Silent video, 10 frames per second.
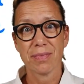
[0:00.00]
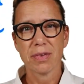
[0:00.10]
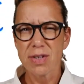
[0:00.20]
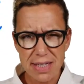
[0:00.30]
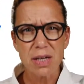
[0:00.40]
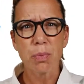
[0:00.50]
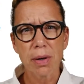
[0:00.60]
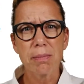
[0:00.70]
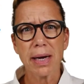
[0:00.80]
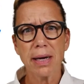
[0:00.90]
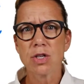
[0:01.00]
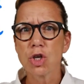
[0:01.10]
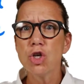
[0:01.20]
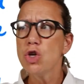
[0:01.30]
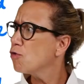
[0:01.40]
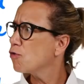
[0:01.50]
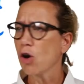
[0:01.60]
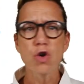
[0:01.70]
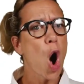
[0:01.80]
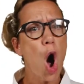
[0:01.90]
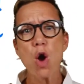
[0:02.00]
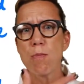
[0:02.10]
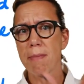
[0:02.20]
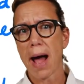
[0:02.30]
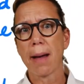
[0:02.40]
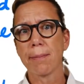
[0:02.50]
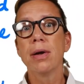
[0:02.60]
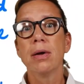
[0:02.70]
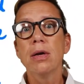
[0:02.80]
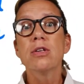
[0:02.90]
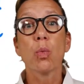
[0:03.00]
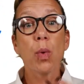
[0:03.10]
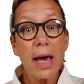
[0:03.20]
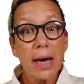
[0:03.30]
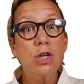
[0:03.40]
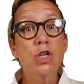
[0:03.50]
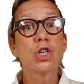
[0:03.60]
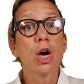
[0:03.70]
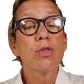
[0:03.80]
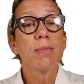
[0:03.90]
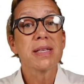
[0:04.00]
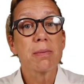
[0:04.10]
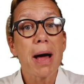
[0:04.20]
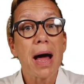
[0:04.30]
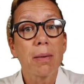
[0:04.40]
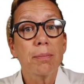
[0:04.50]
Do you see what I mean? So you've got your own map. So we're going to show them as a map,